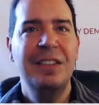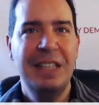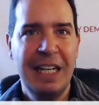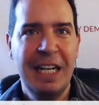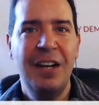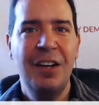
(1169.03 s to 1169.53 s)

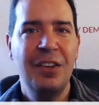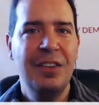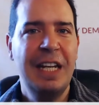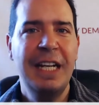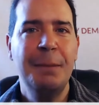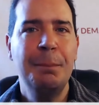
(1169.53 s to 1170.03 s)
now,
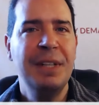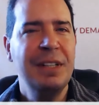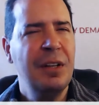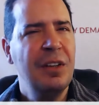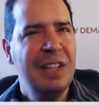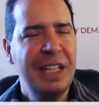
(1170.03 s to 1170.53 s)
but
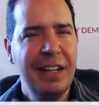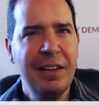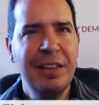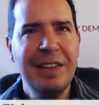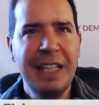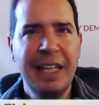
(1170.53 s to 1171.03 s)

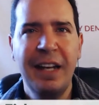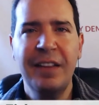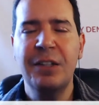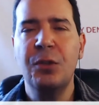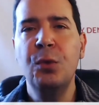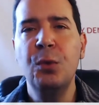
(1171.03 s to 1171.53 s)
the
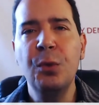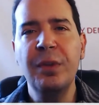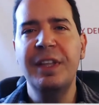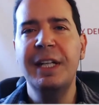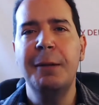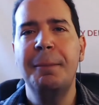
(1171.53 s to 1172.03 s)
other cool
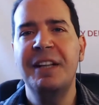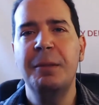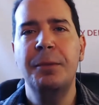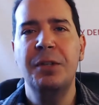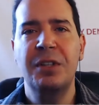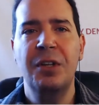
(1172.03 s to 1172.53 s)
thing about the
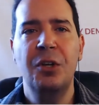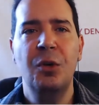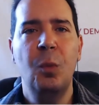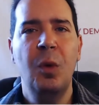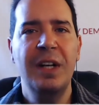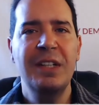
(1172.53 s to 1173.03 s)
book though